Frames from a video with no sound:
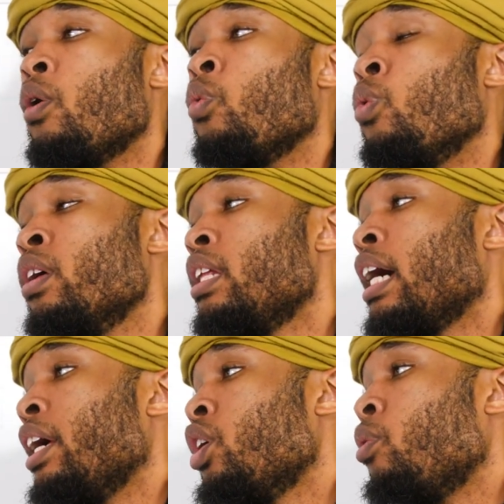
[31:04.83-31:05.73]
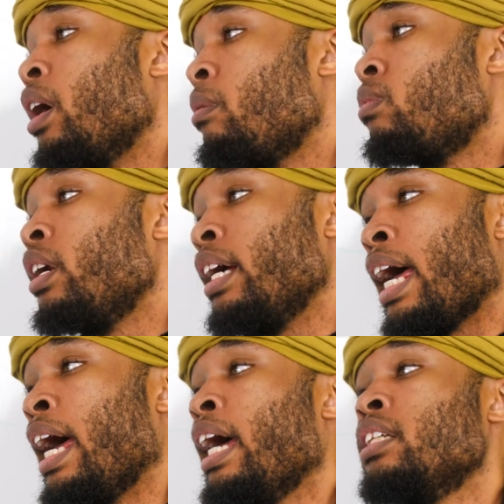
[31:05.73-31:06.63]
one thing I know when I'm running
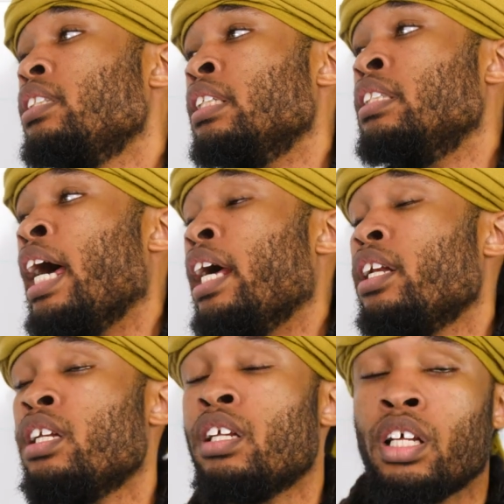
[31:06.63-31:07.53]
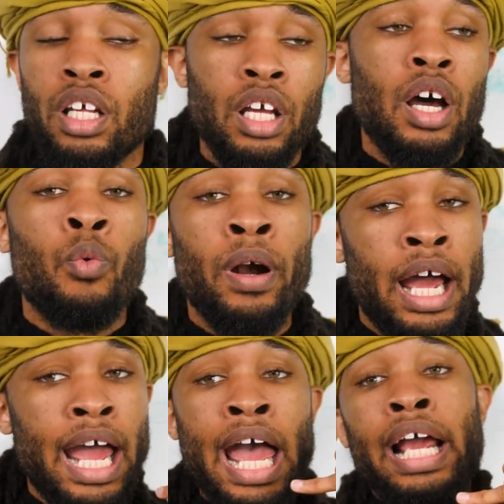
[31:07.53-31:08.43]
ads is that when
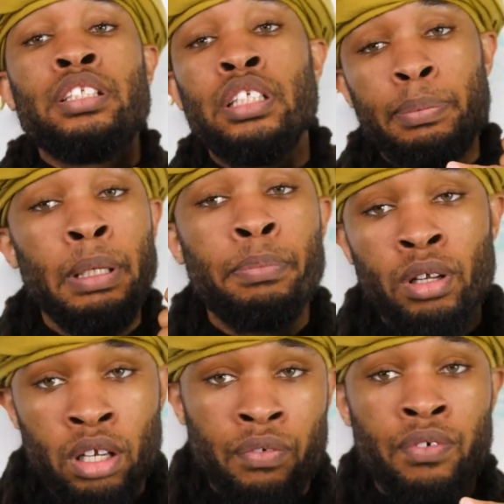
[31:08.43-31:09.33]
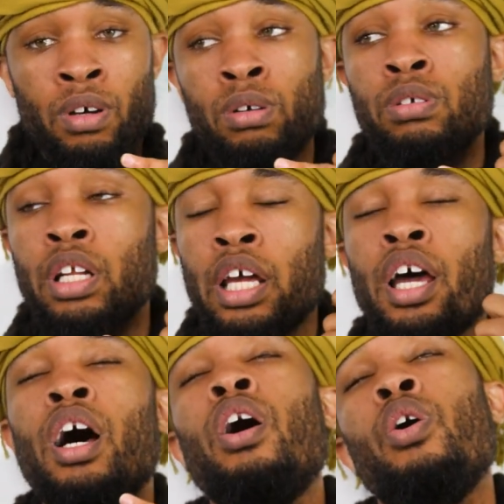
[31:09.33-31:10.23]
I ask these people on the phone,
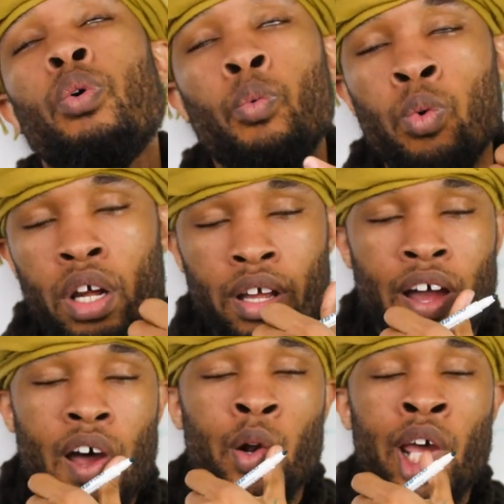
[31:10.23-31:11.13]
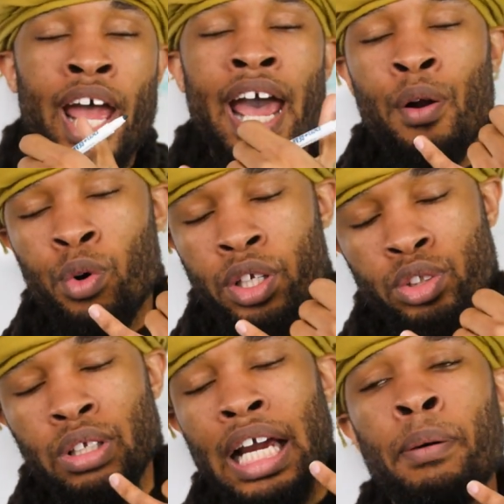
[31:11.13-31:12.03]
oh, that ad, what
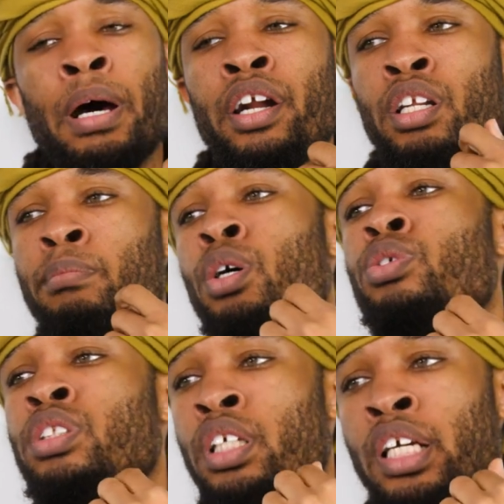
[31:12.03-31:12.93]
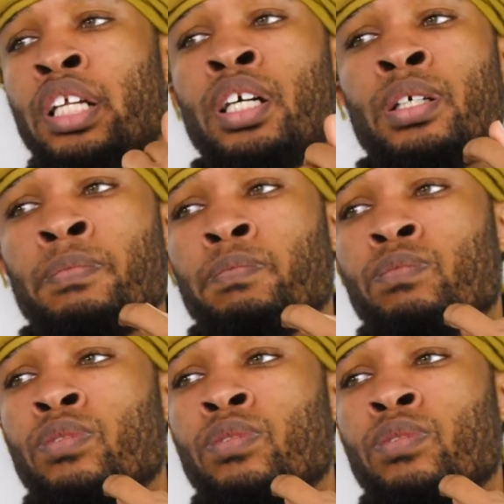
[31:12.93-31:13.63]
did you like about it the most? And